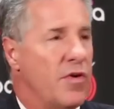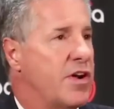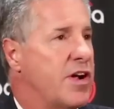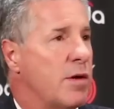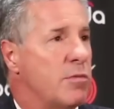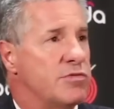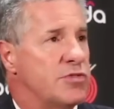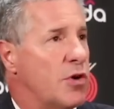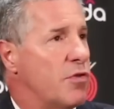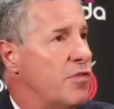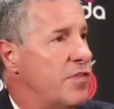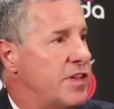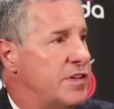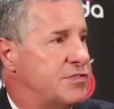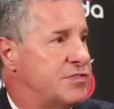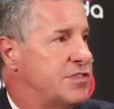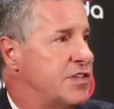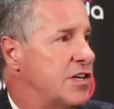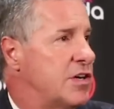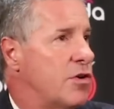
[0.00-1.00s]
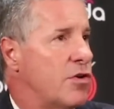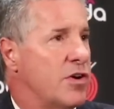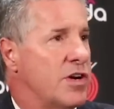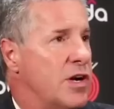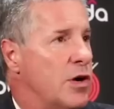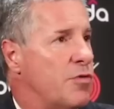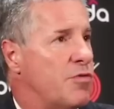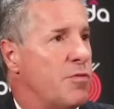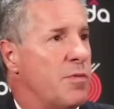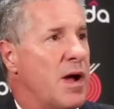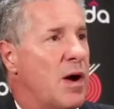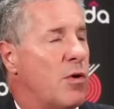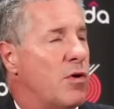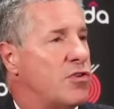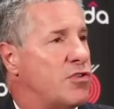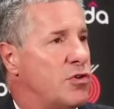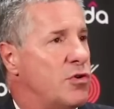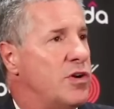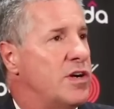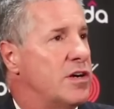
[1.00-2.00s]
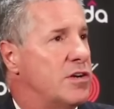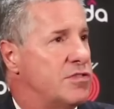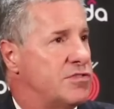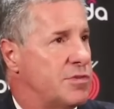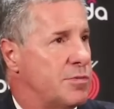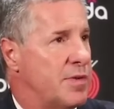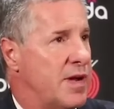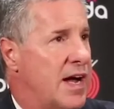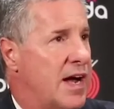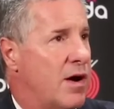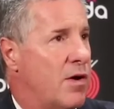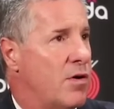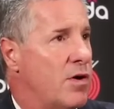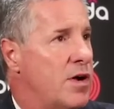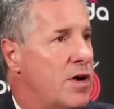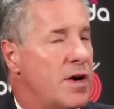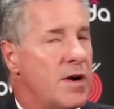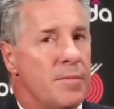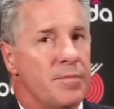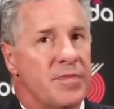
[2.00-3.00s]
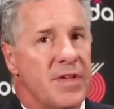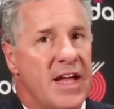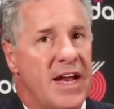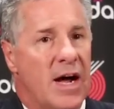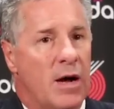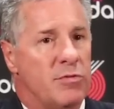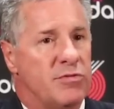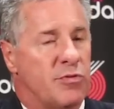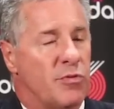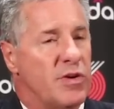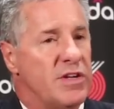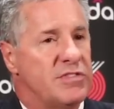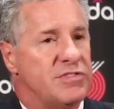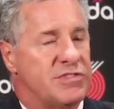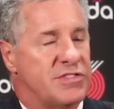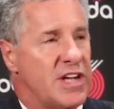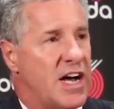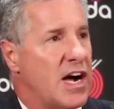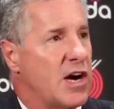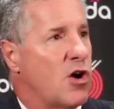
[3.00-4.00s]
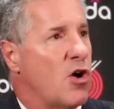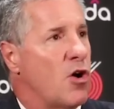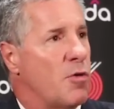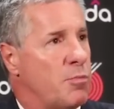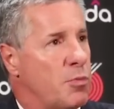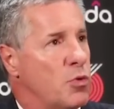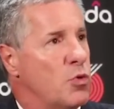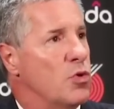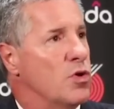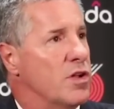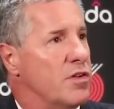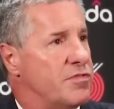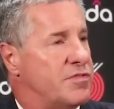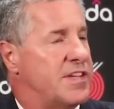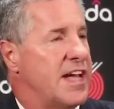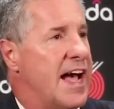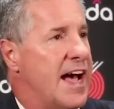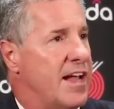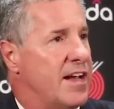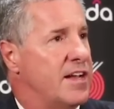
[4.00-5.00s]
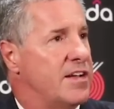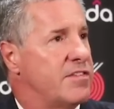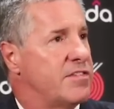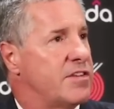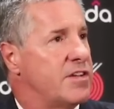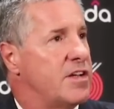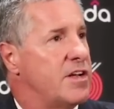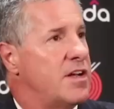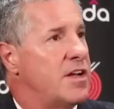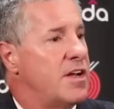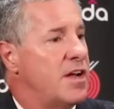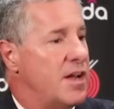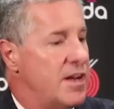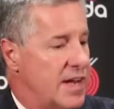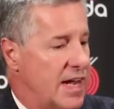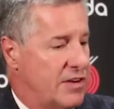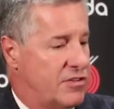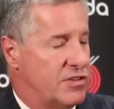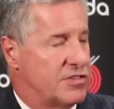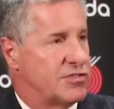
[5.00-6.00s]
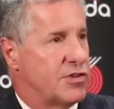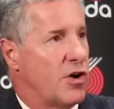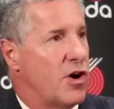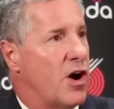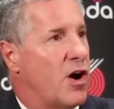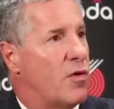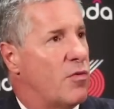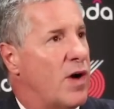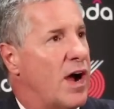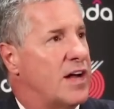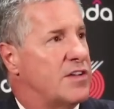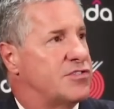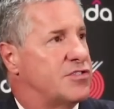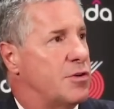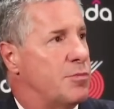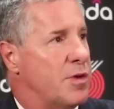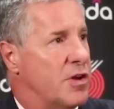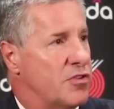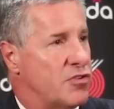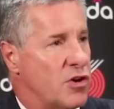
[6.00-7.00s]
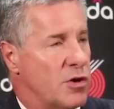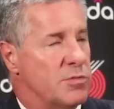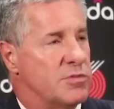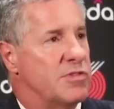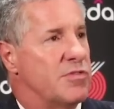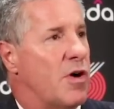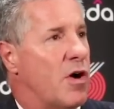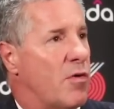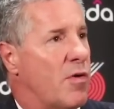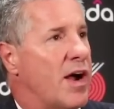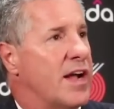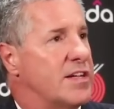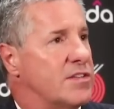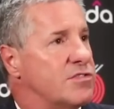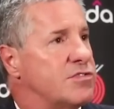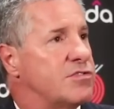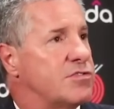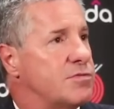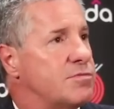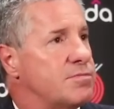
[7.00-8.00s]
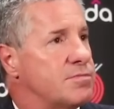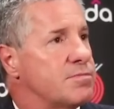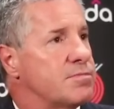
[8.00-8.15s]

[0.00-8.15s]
comes over this year or a year from now or 2 years from now, it helps restock our pool of talent, not just on our roster, but in terms of our rights.